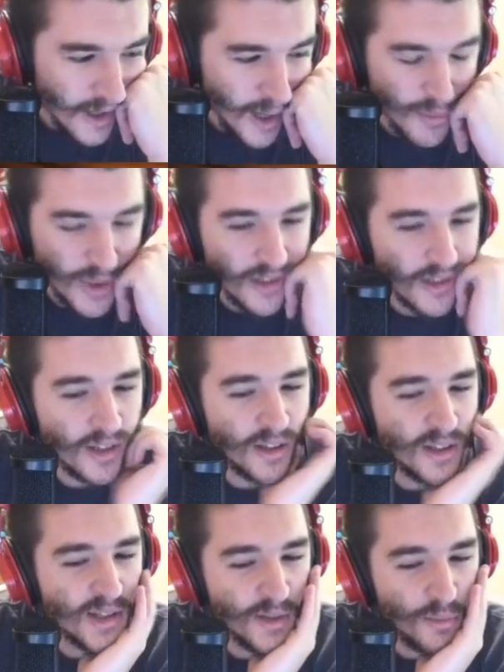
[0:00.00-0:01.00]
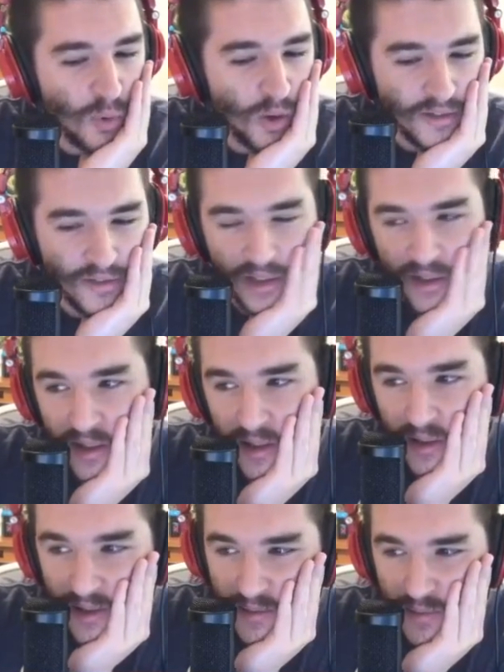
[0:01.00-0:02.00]
I mean, this is the point of Allura,
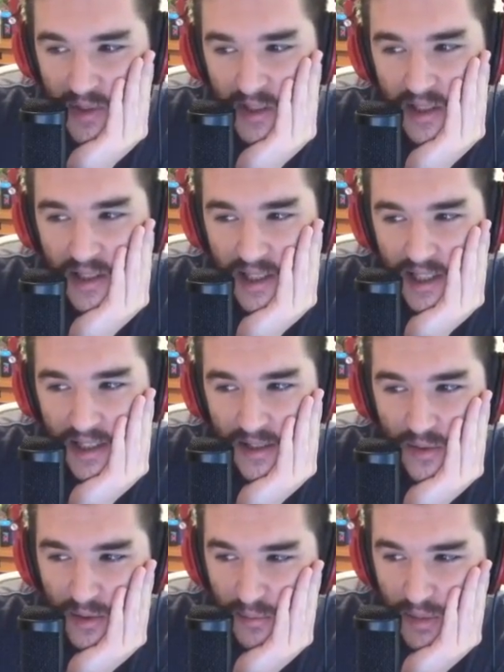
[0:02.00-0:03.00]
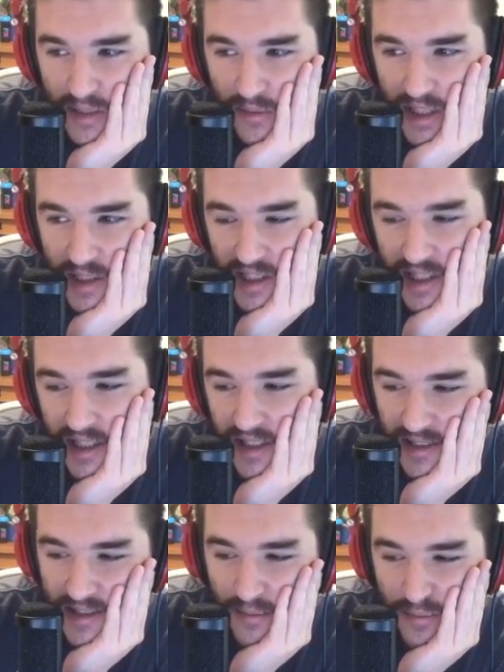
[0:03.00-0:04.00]
though. It's supposed to just, like, do a mid-rangey thing
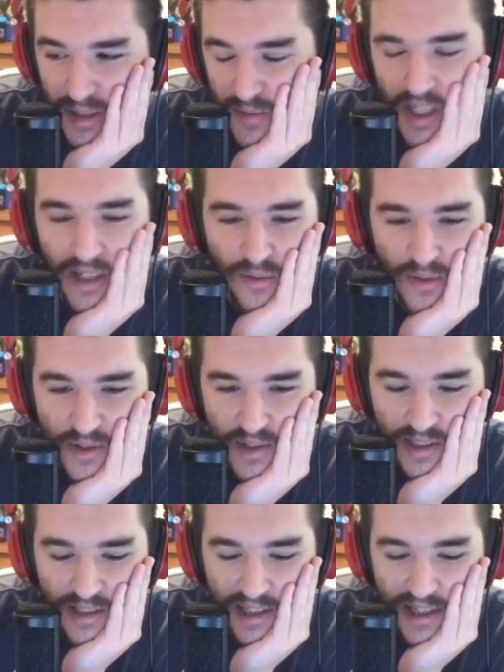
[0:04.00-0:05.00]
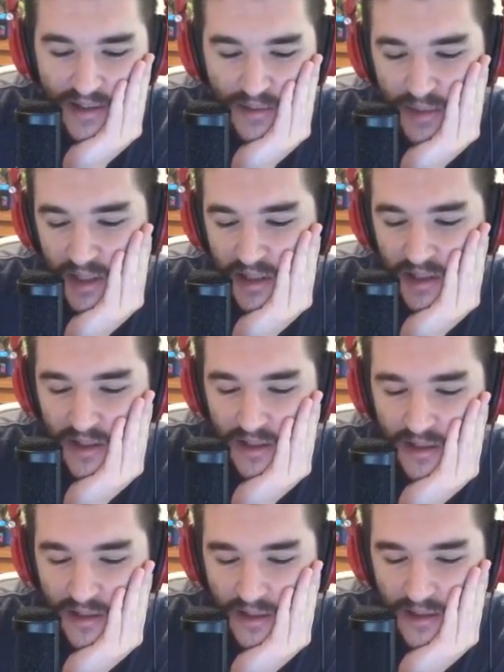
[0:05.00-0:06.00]
that sometimes high rolls that allows me to
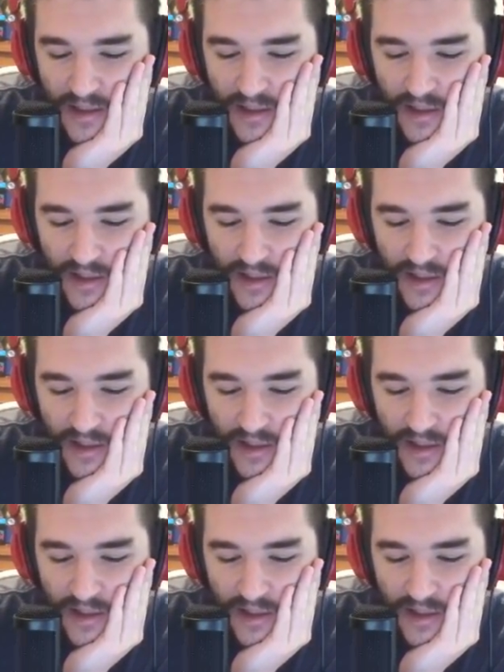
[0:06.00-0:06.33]
stall